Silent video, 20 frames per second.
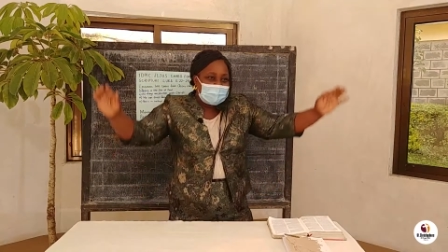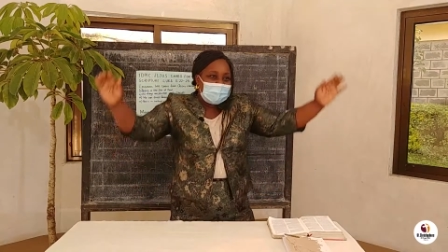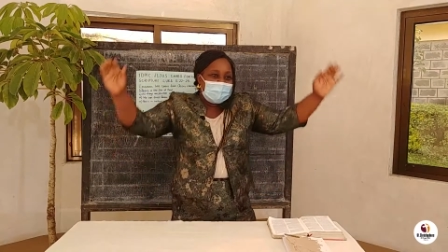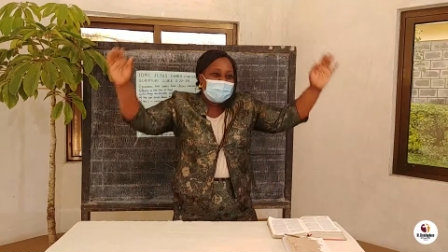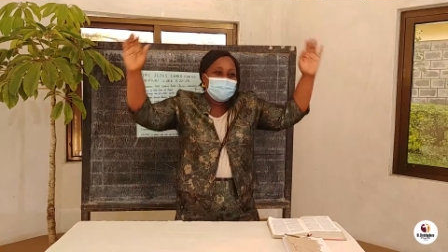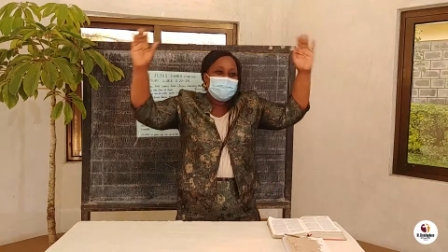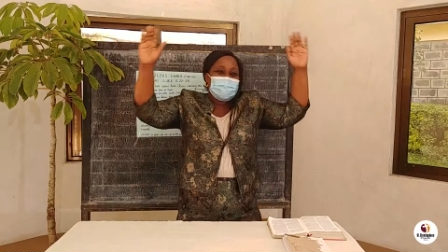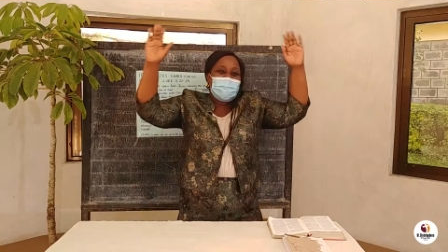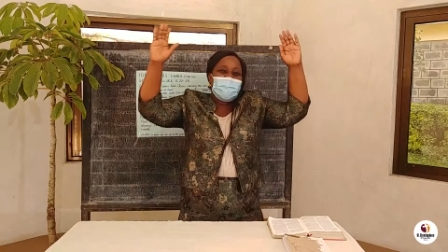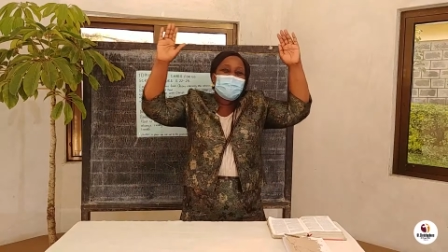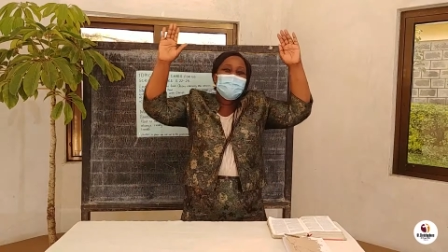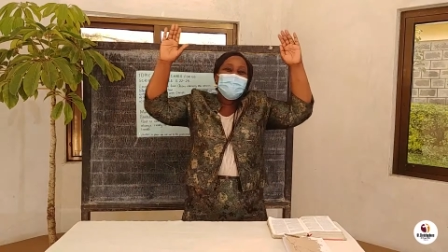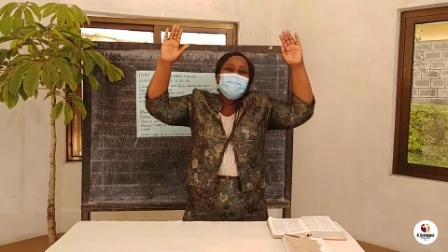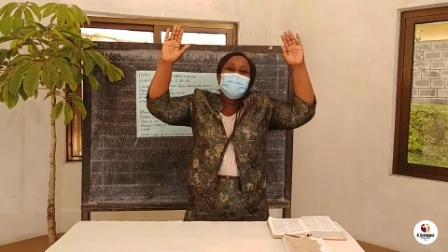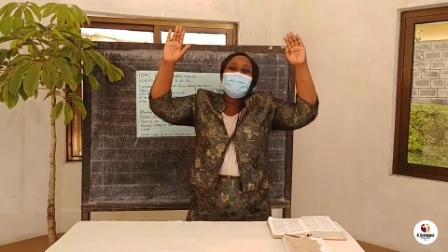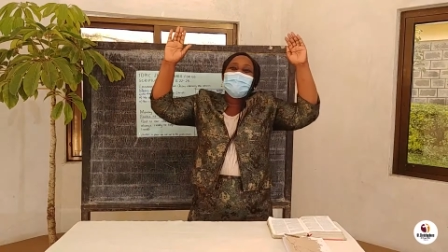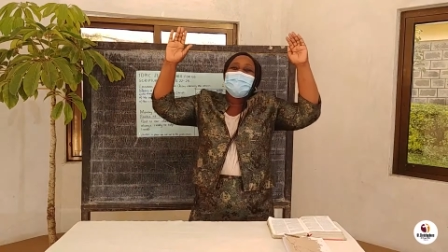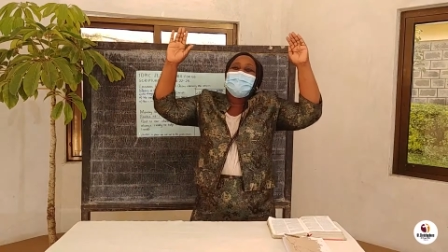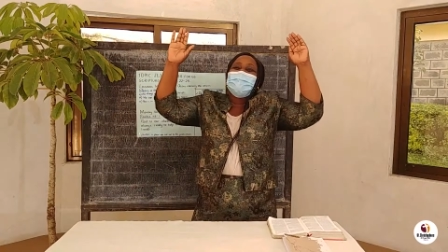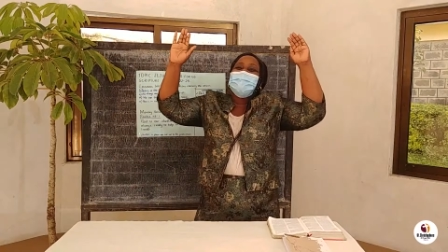The
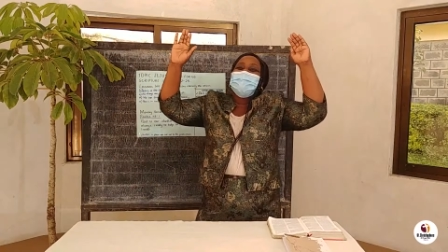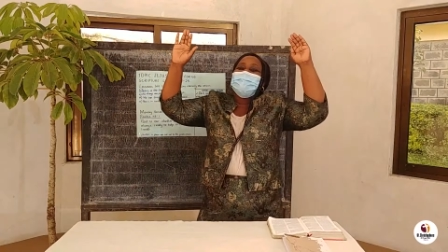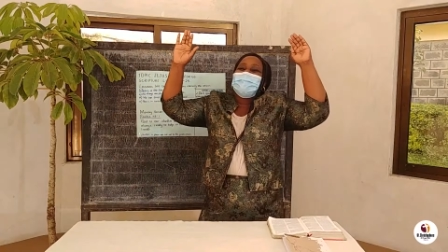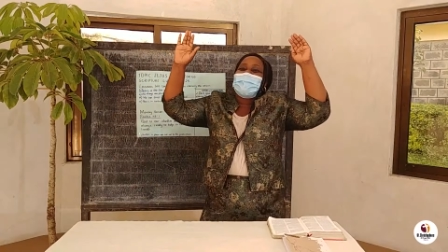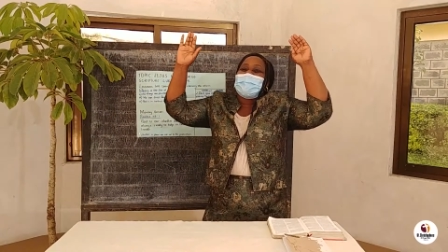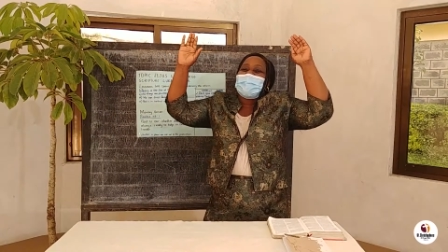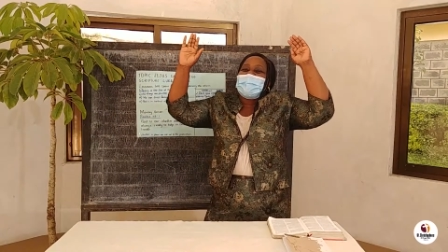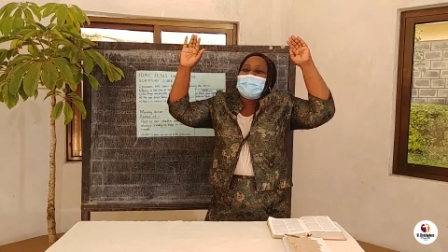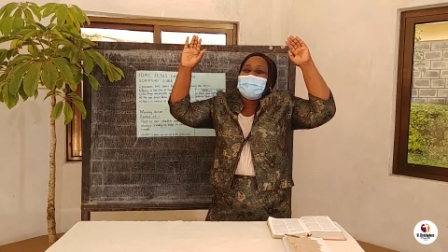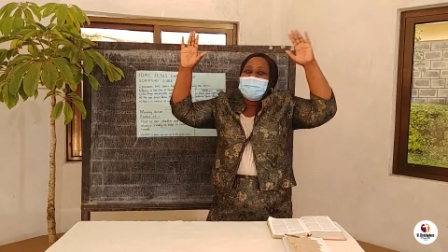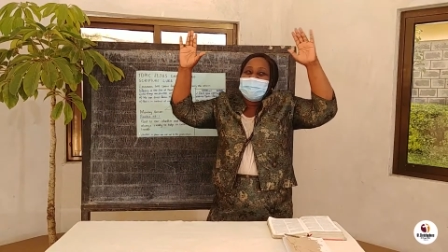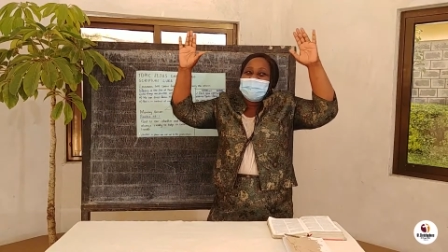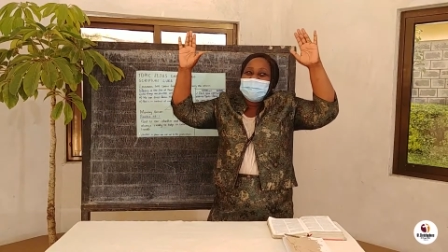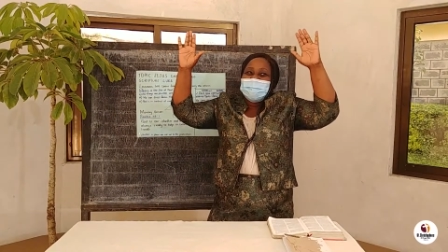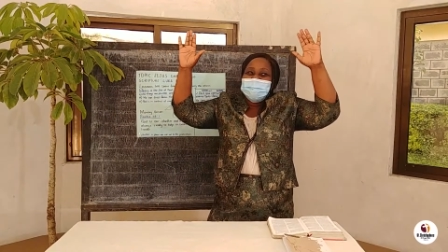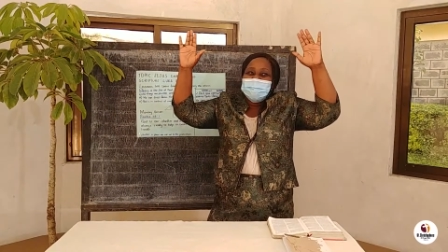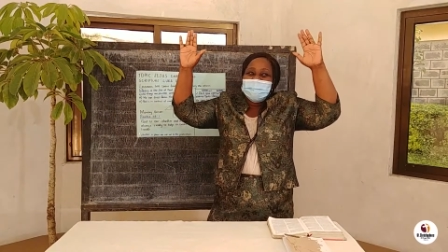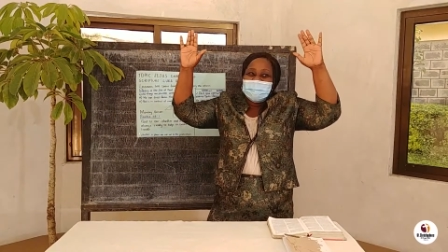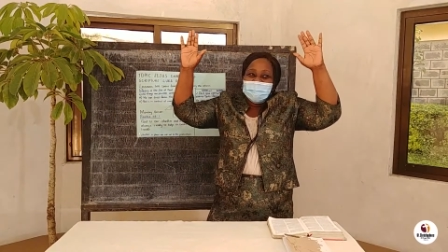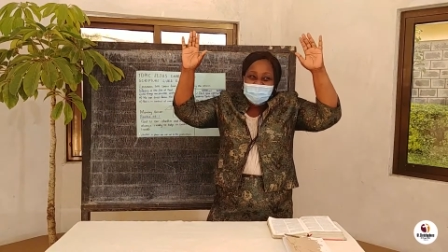mountains are
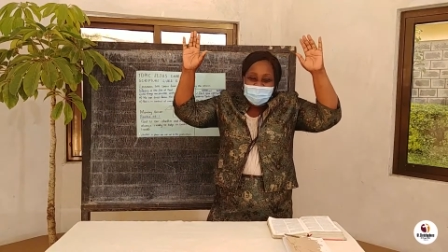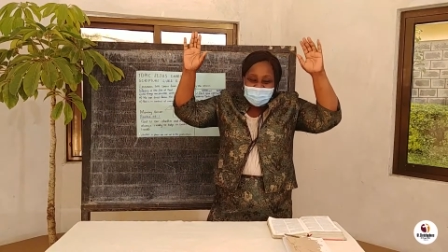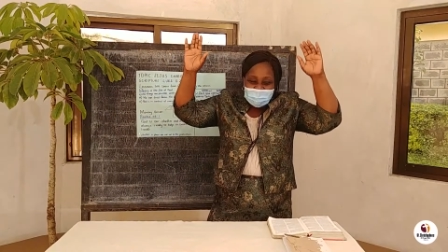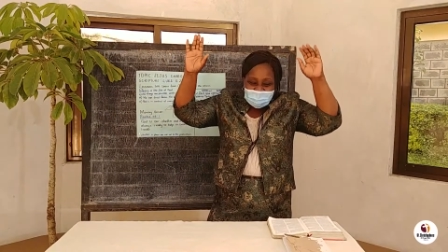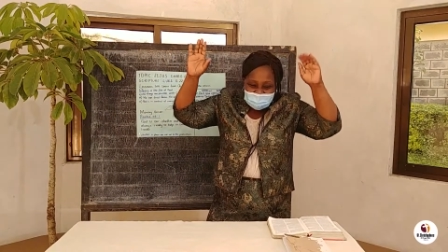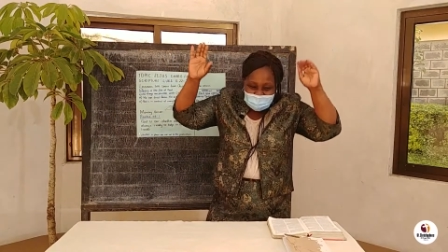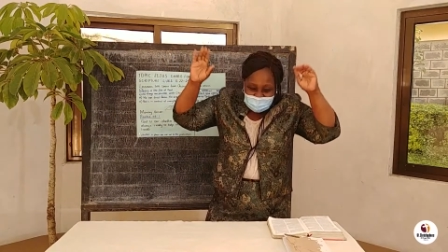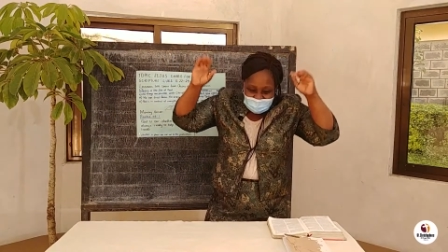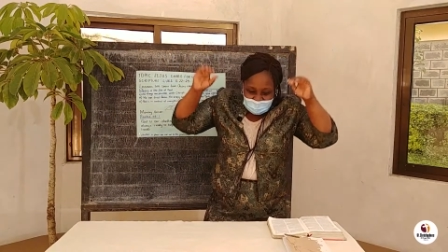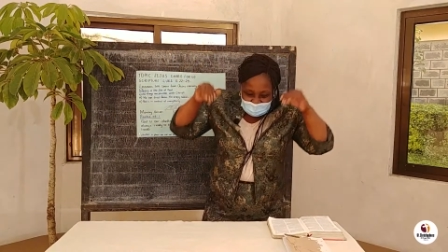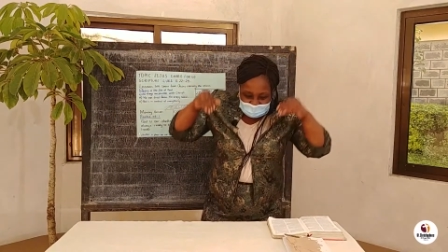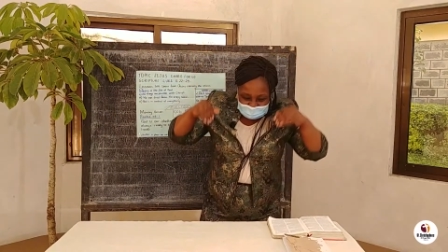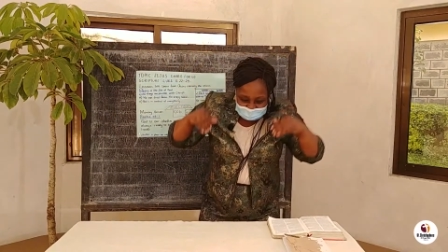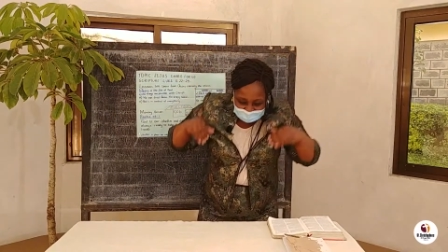his, the